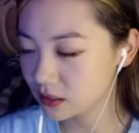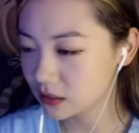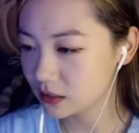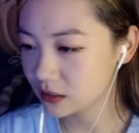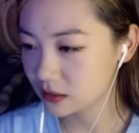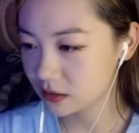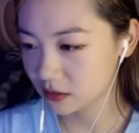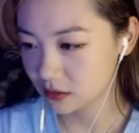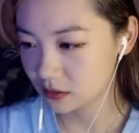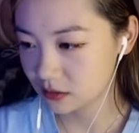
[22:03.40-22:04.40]

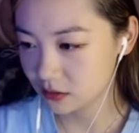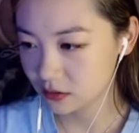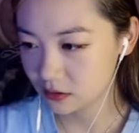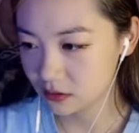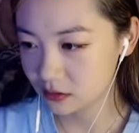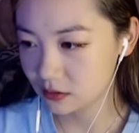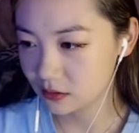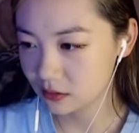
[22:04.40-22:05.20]
(no one is talking)